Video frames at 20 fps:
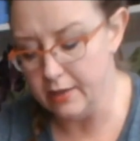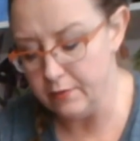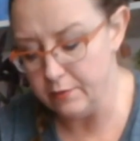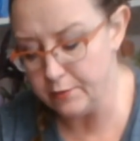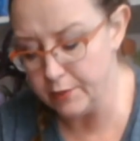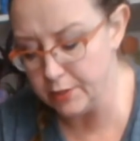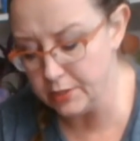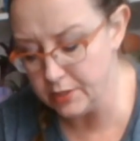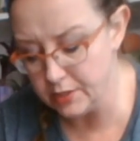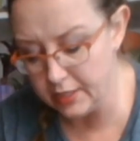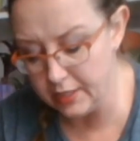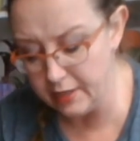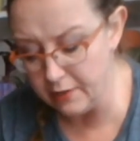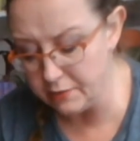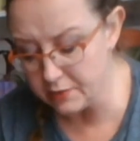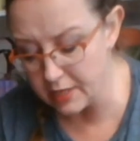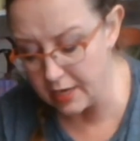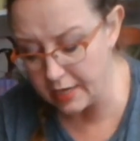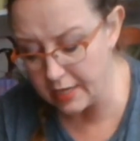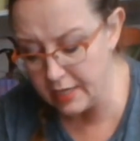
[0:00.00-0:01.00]
first
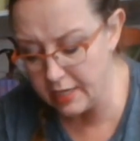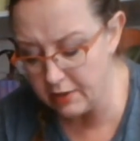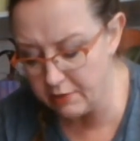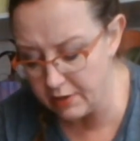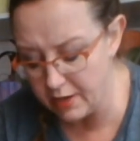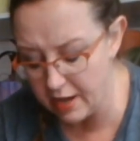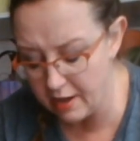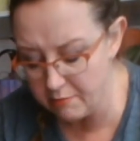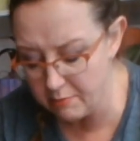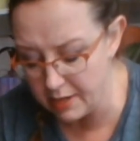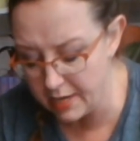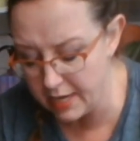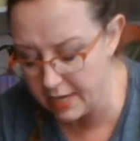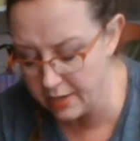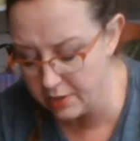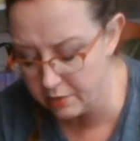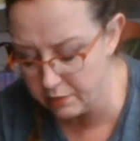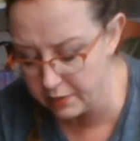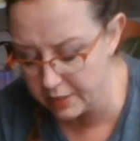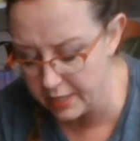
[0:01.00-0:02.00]
lift. I can even have my hand
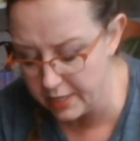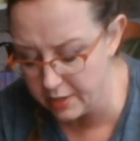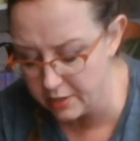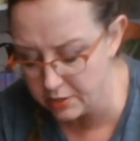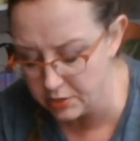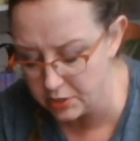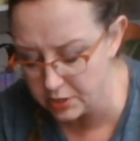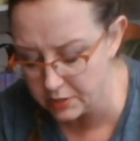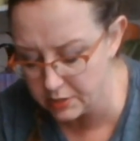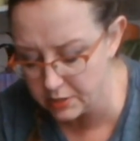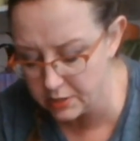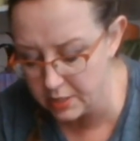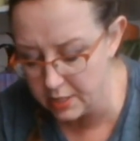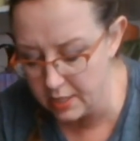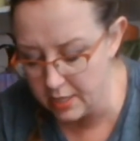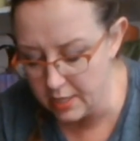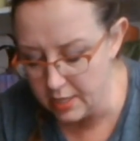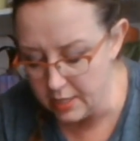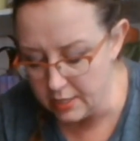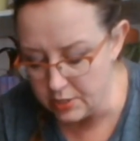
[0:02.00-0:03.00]
over here and just
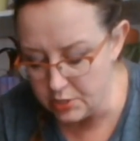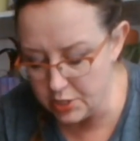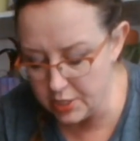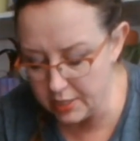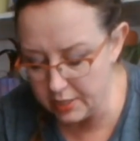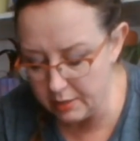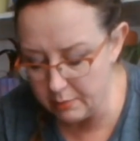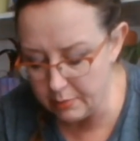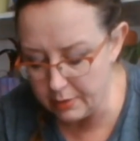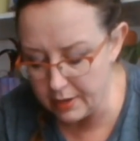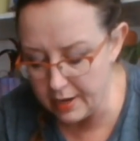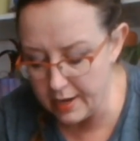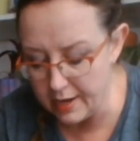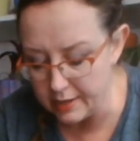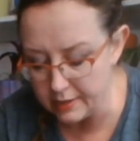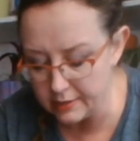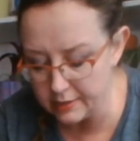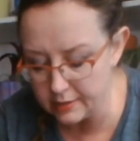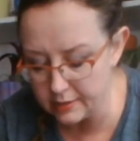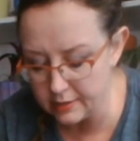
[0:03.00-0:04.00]
gently
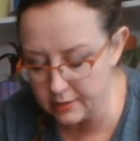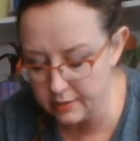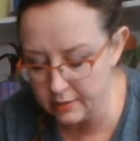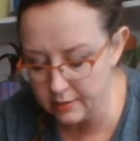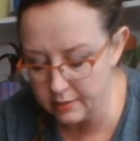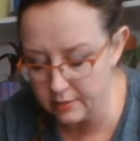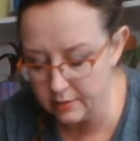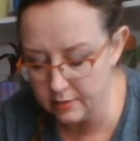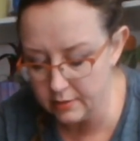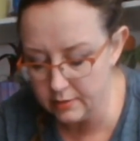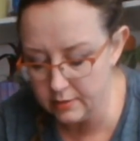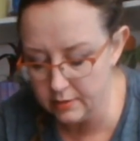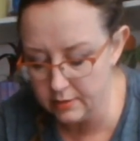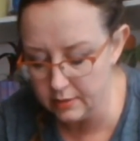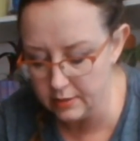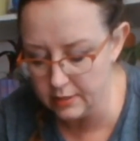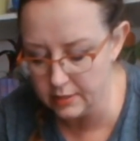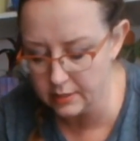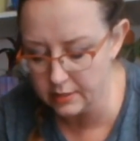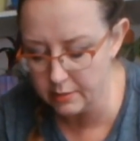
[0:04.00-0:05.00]
press.
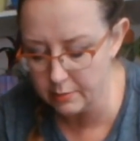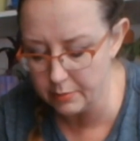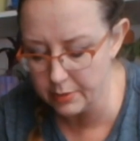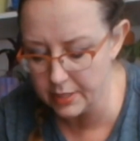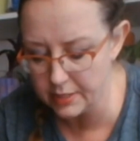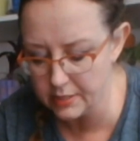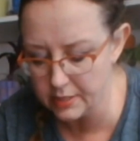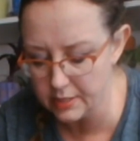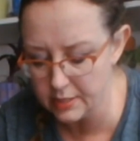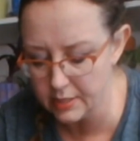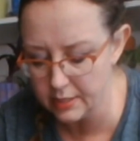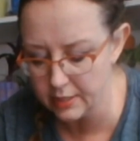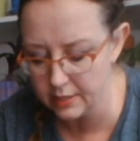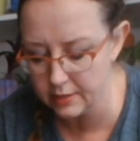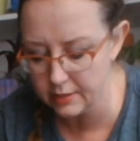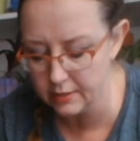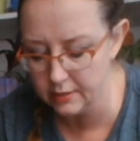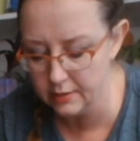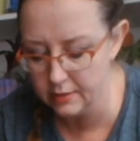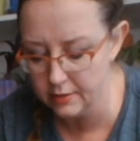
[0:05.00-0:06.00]
This compresses
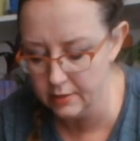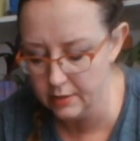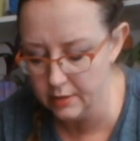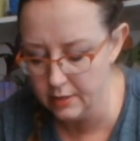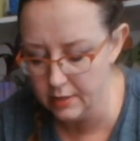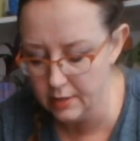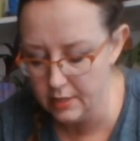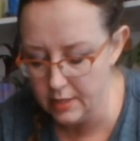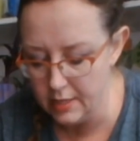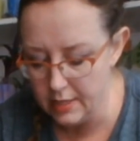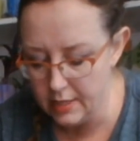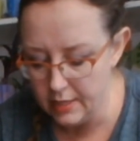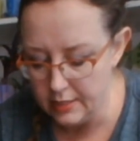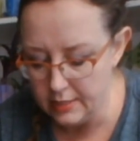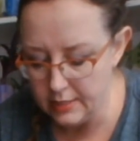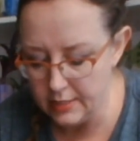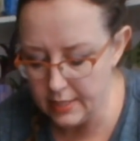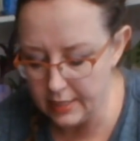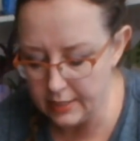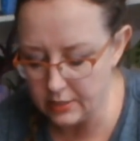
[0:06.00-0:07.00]
it,
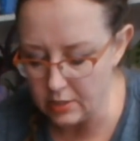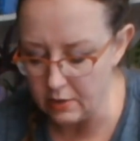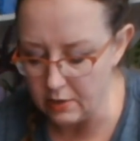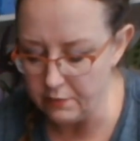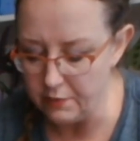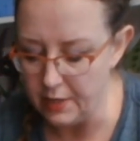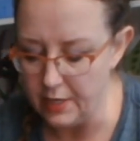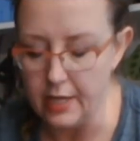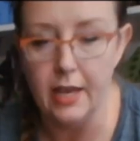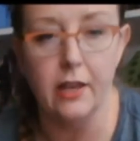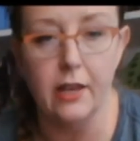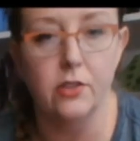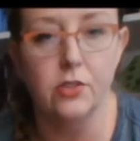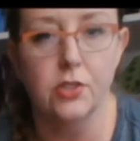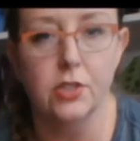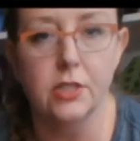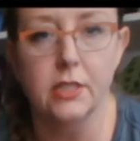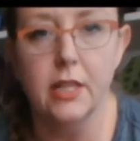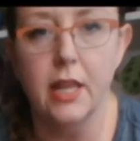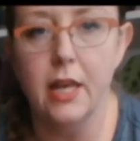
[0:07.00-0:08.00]
takes off any extra
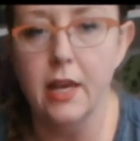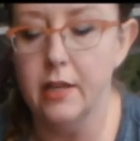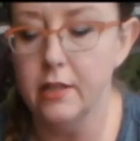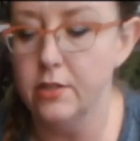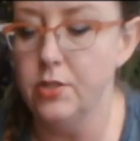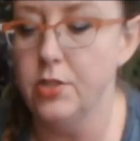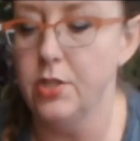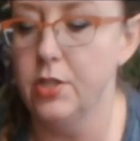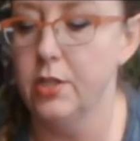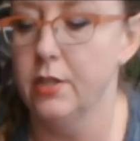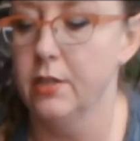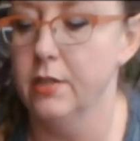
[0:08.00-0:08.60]
sludge.